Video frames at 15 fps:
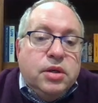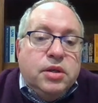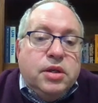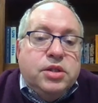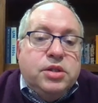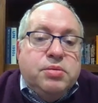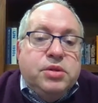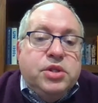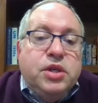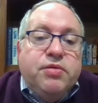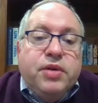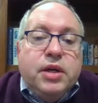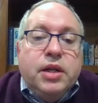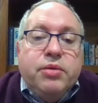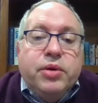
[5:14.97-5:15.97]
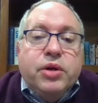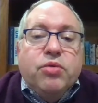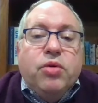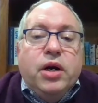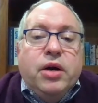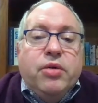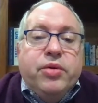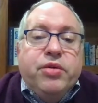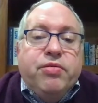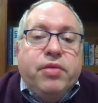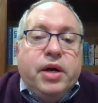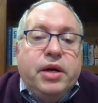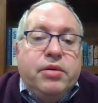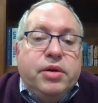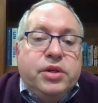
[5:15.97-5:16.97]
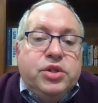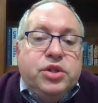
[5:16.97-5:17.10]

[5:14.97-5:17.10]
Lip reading: that specifically require refineries